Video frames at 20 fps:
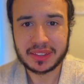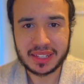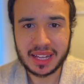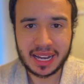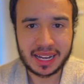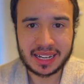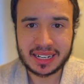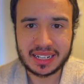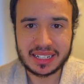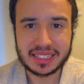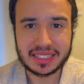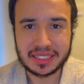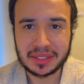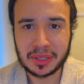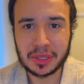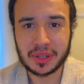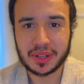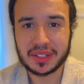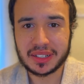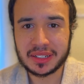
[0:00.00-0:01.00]

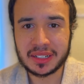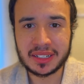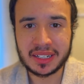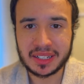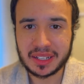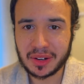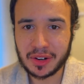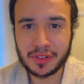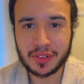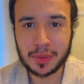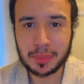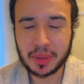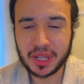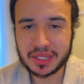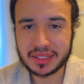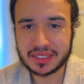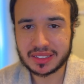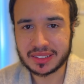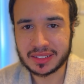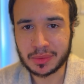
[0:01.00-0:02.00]
other
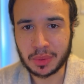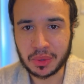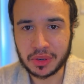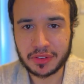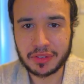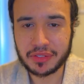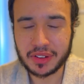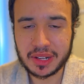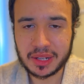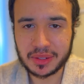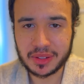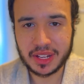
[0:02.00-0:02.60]
places would fail.